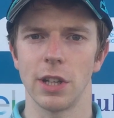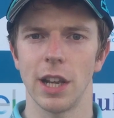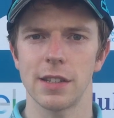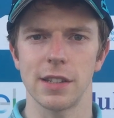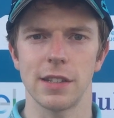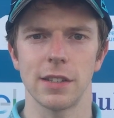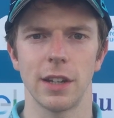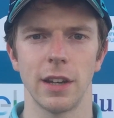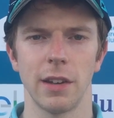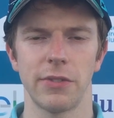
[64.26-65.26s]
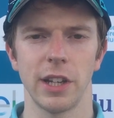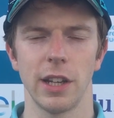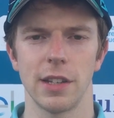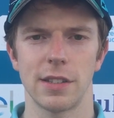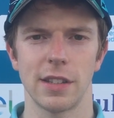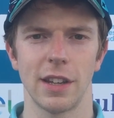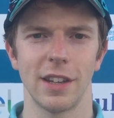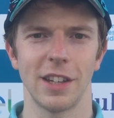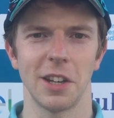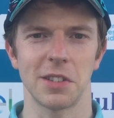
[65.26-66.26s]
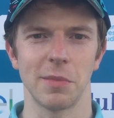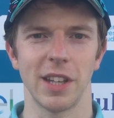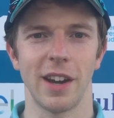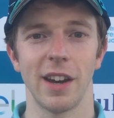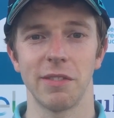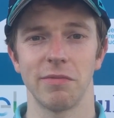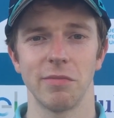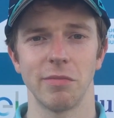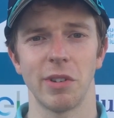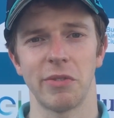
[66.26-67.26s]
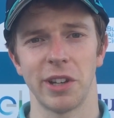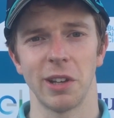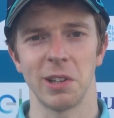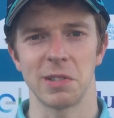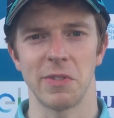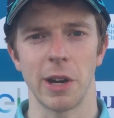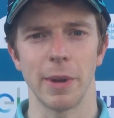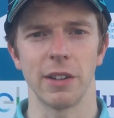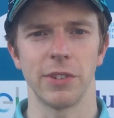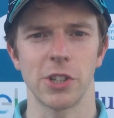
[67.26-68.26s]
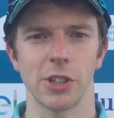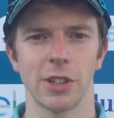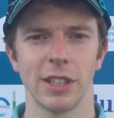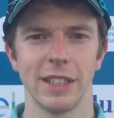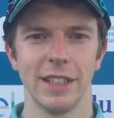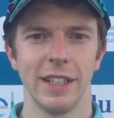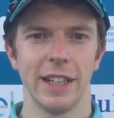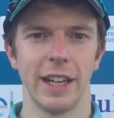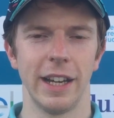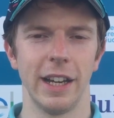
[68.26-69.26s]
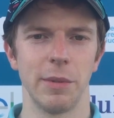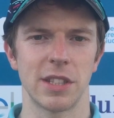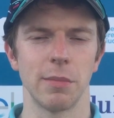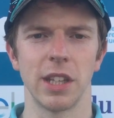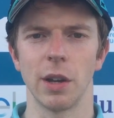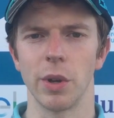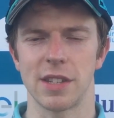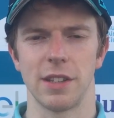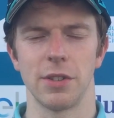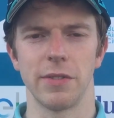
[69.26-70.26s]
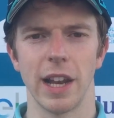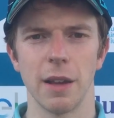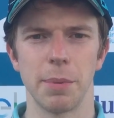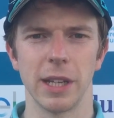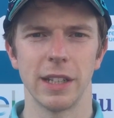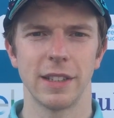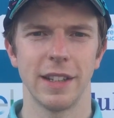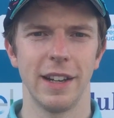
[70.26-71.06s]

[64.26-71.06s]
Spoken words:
doing last season, and I feel it's something that I feel is very beneficial. It's something that we're still developing.